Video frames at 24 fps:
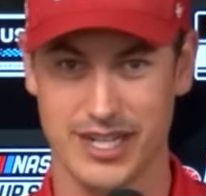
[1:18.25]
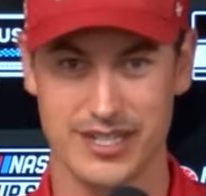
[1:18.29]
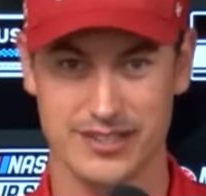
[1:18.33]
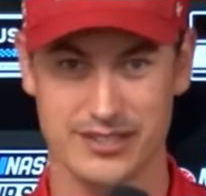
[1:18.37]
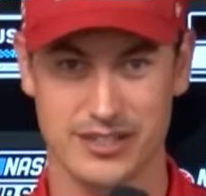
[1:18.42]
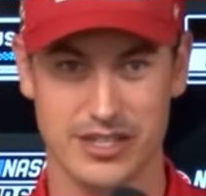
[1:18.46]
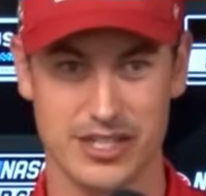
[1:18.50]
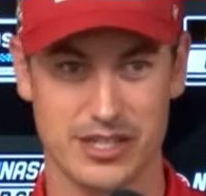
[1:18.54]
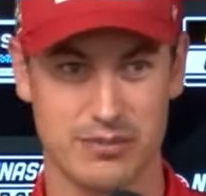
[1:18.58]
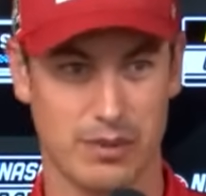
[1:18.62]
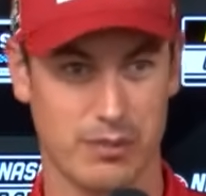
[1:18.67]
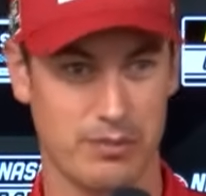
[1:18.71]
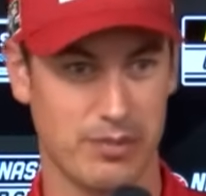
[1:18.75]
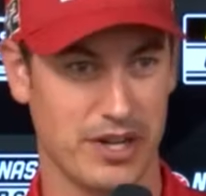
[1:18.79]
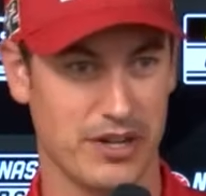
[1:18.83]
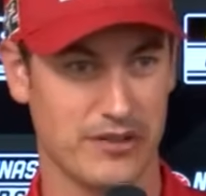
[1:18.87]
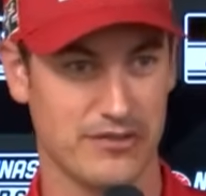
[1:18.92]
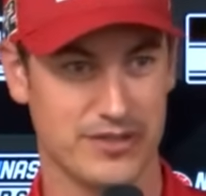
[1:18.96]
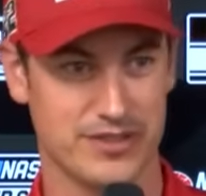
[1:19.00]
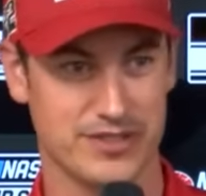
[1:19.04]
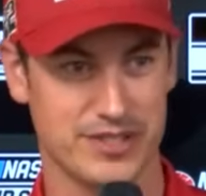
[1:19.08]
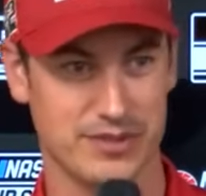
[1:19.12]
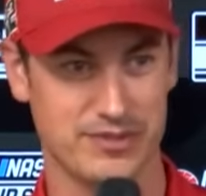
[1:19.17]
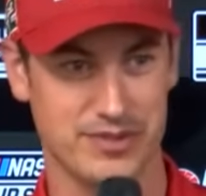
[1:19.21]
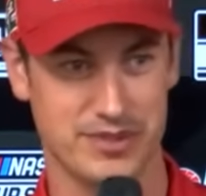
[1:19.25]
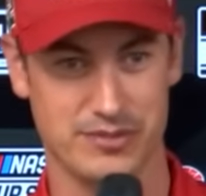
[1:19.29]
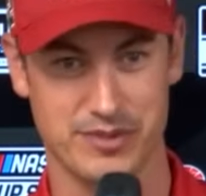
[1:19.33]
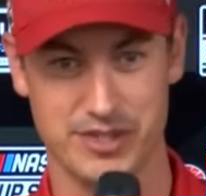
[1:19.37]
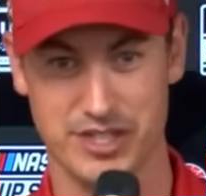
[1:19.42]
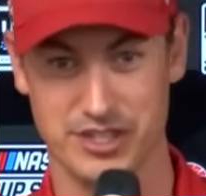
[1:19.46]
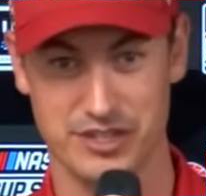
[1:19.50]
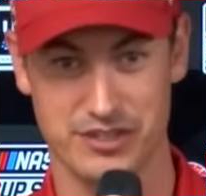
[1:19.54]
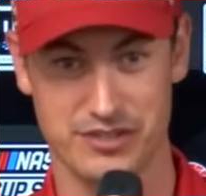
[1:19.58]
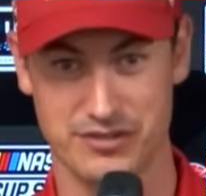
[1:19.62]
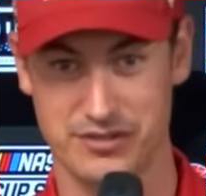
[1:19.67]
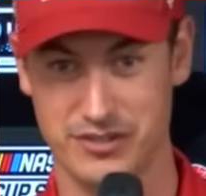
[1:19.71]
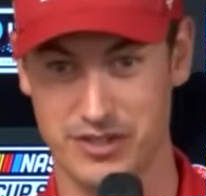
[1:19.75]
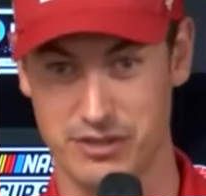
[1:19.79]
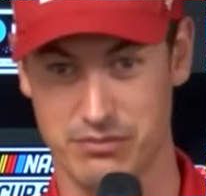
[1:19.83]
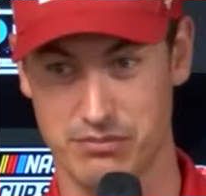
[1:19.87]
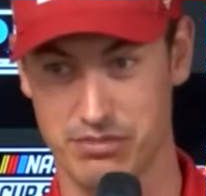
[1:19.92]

It's hard to prepare for something when you're